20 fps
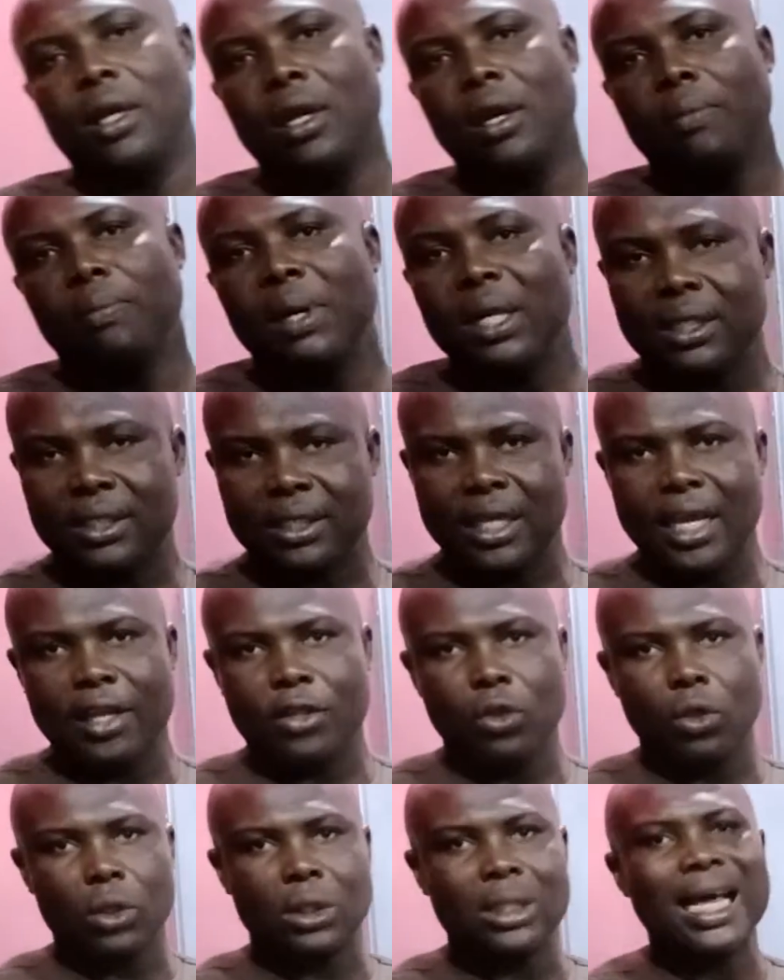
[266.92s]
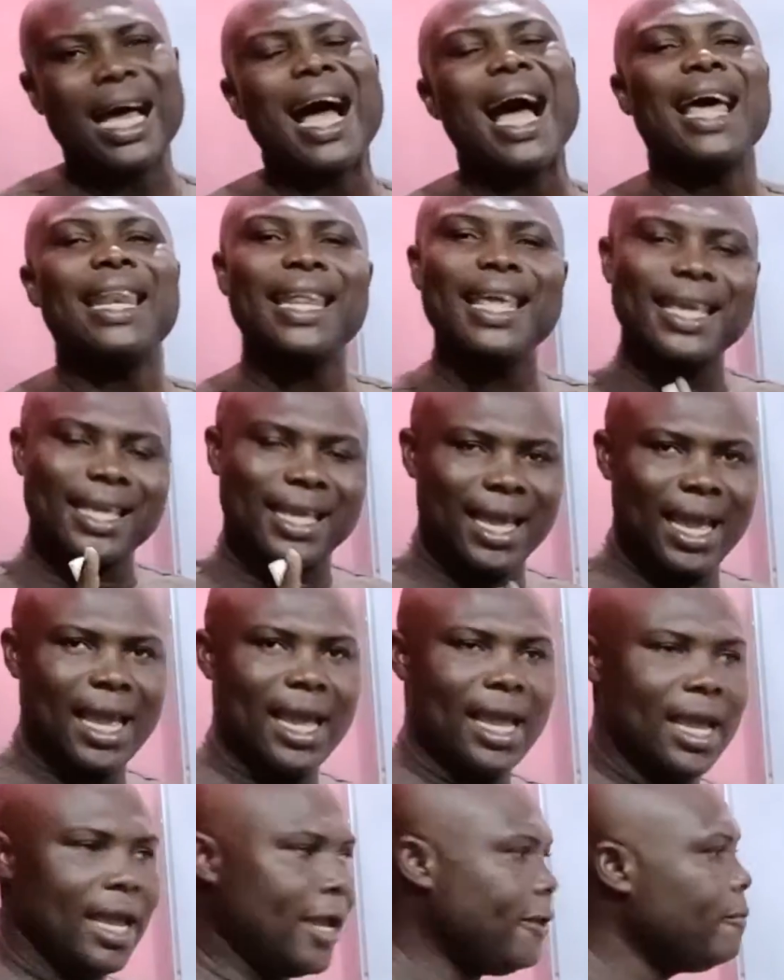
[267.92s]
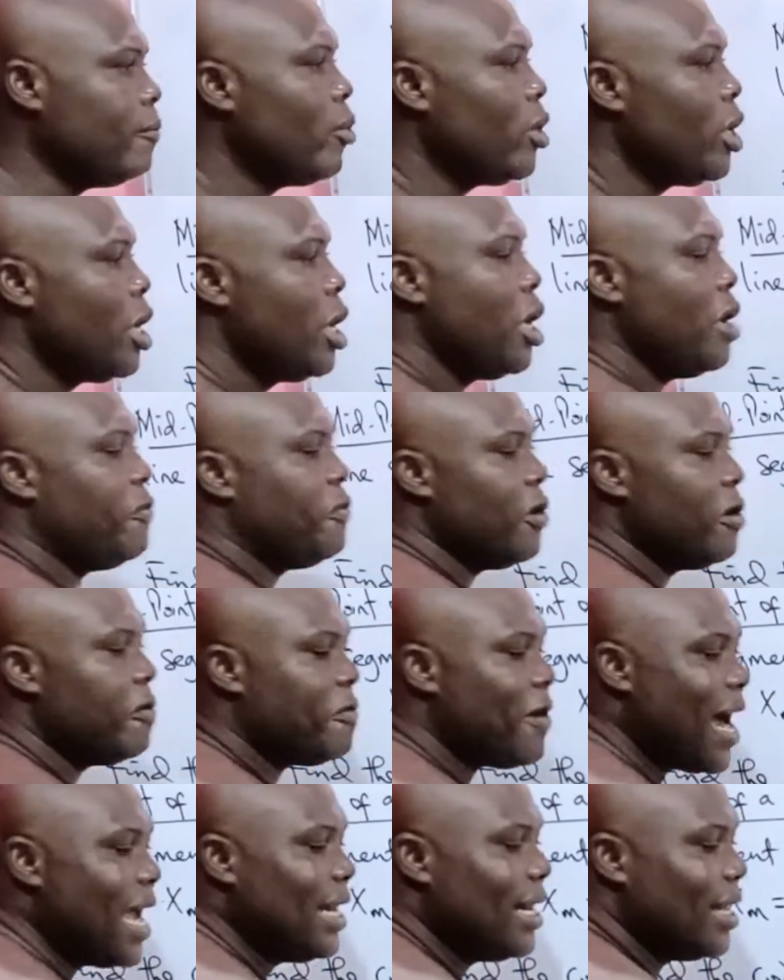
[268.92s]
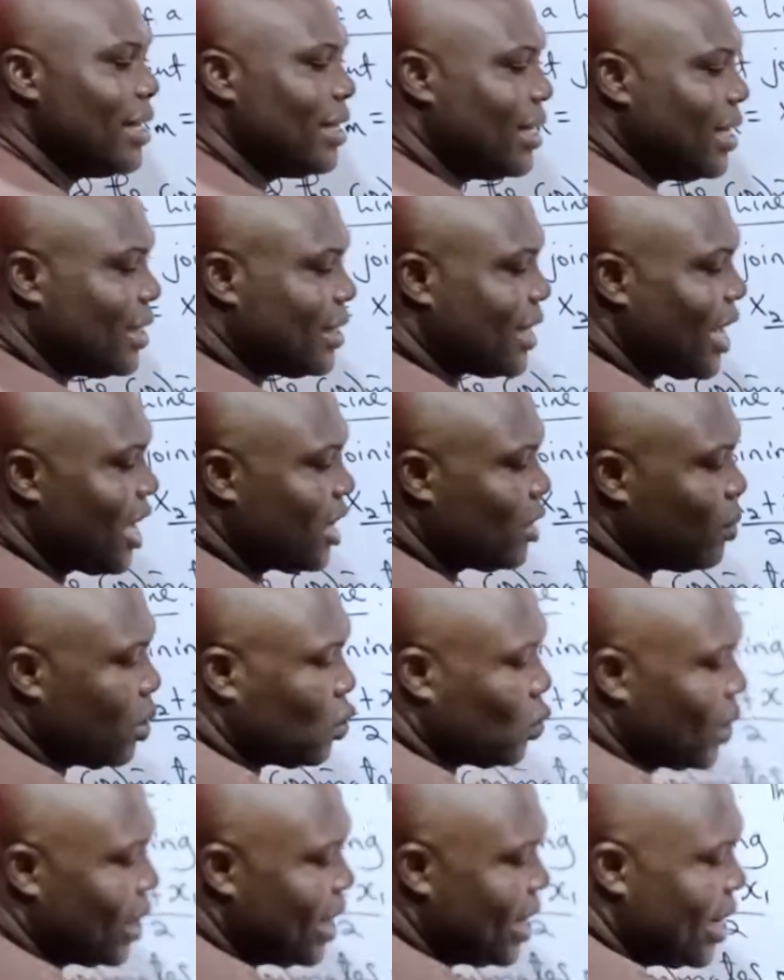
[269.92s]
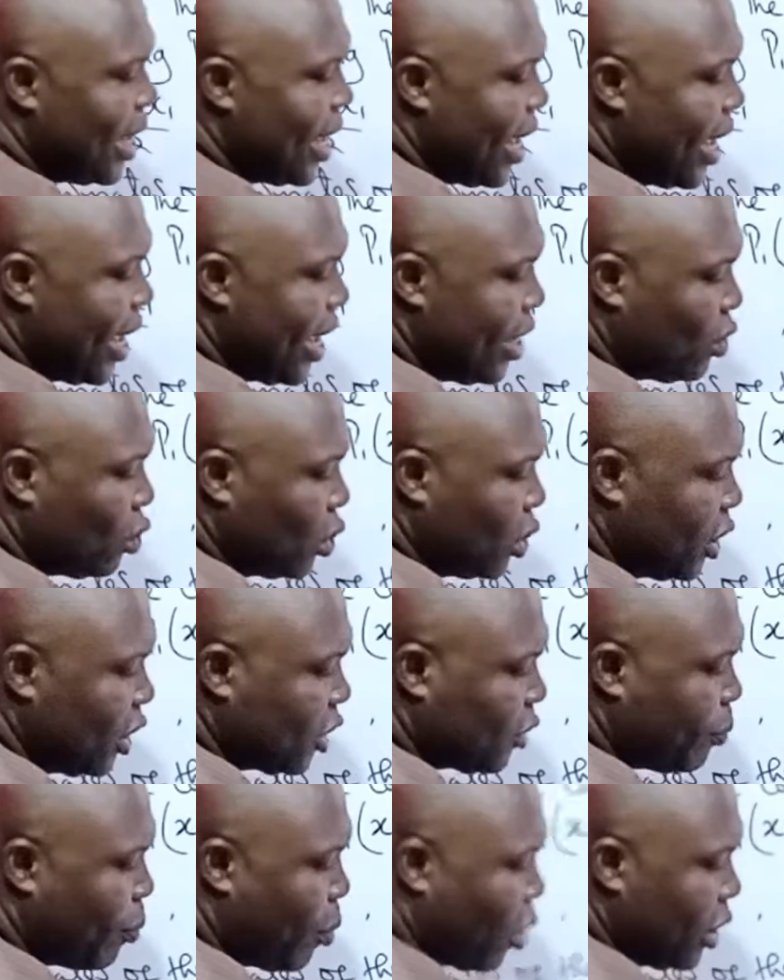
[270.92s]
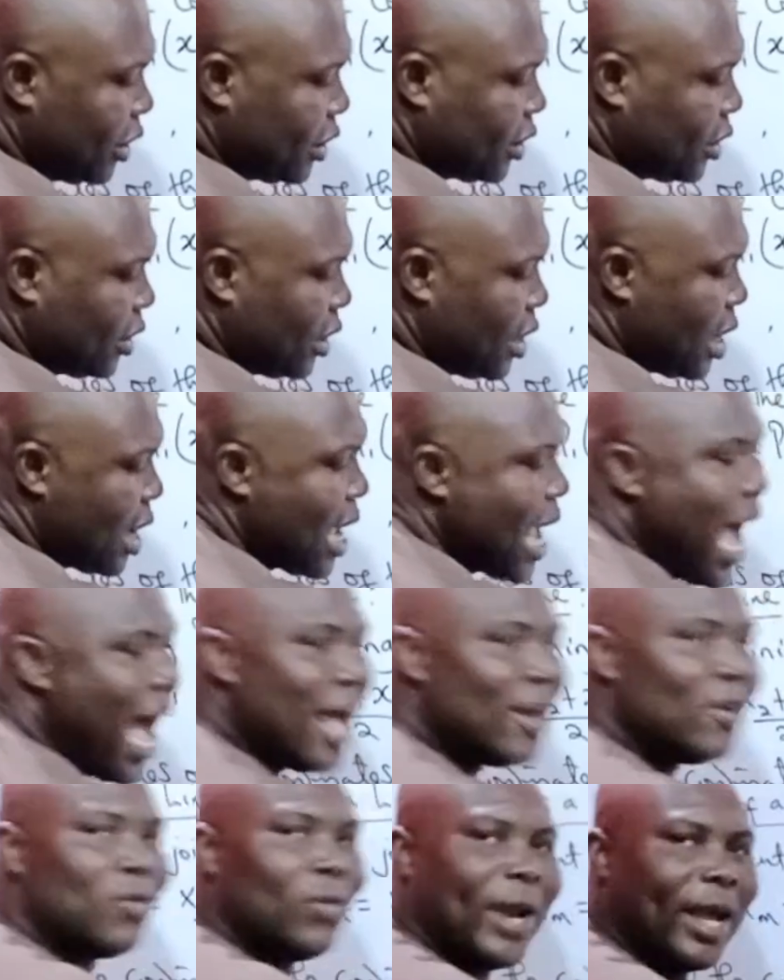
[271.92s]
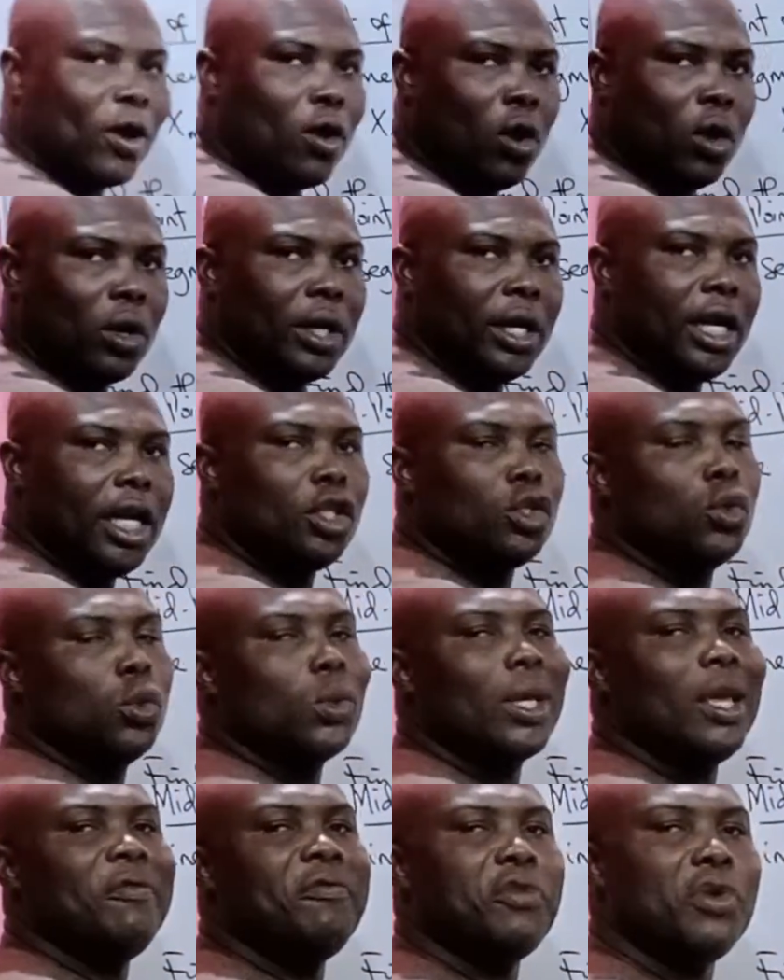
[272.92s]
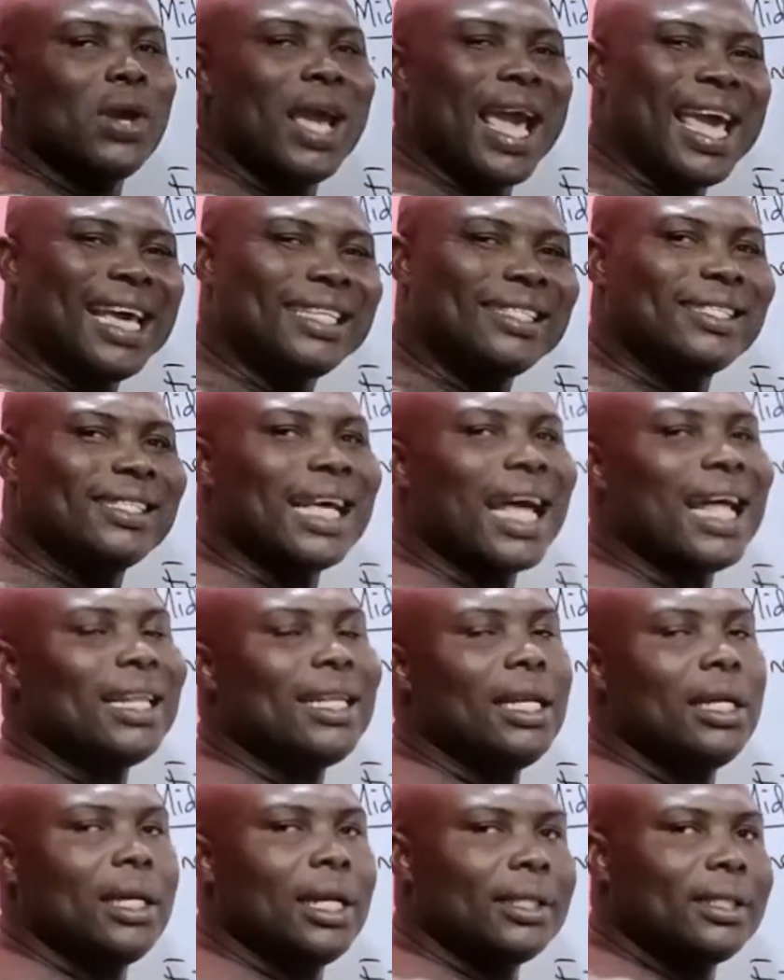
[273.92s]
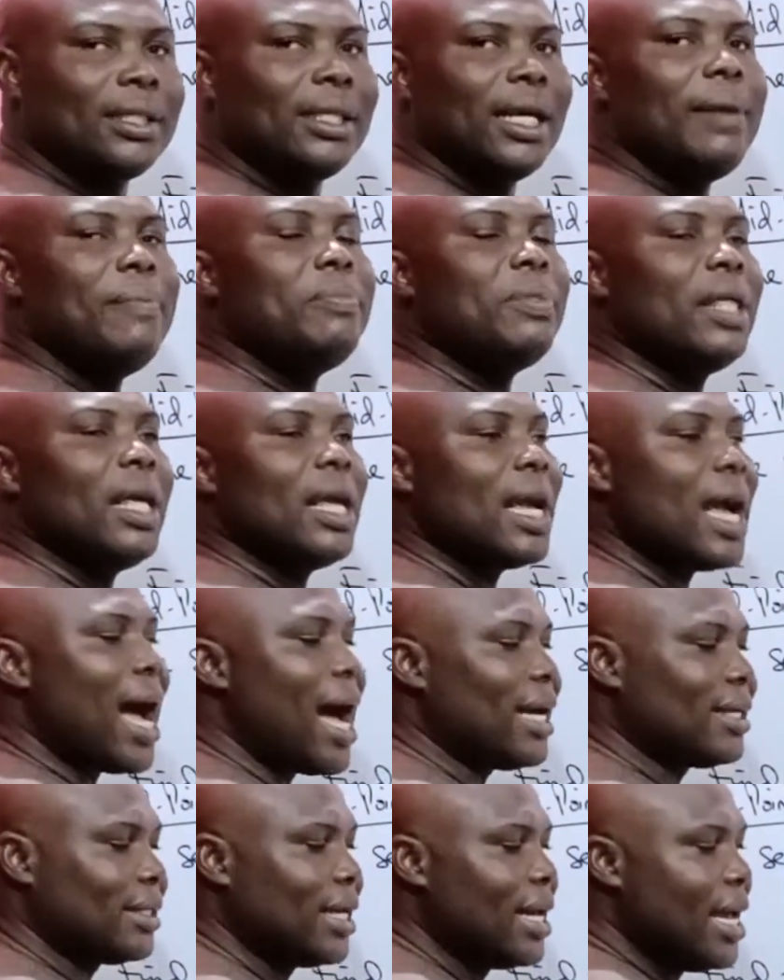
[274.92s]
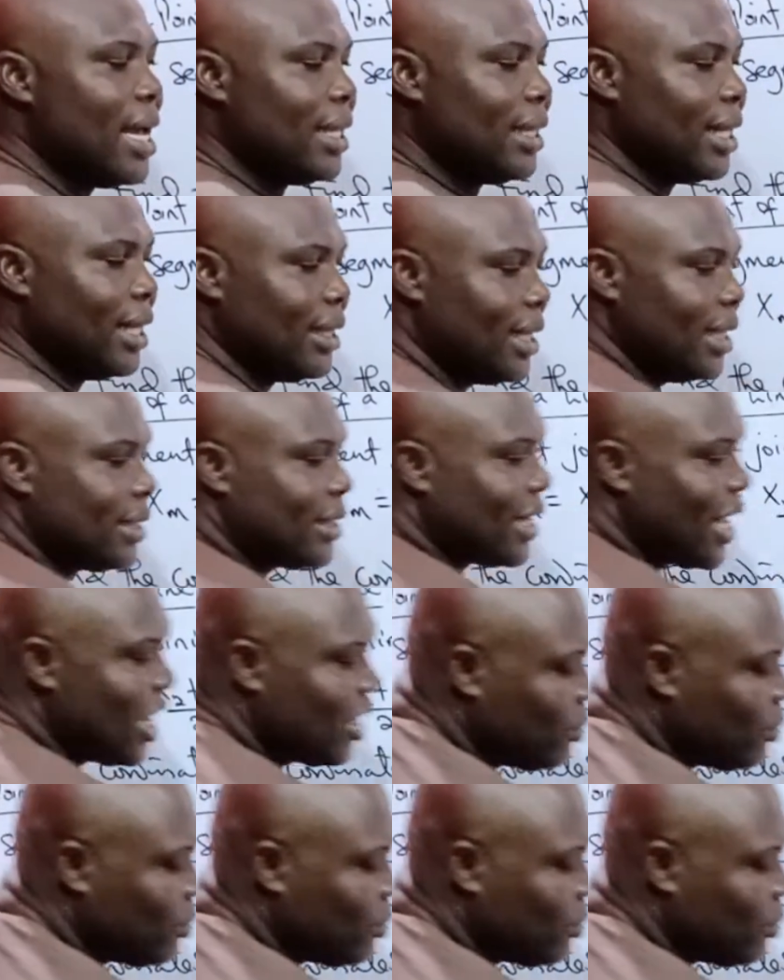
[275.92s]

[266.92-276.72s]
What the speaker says: Please take note. And again, if you find the distance between A to this point and record, it will give you exactly the same thing as the distance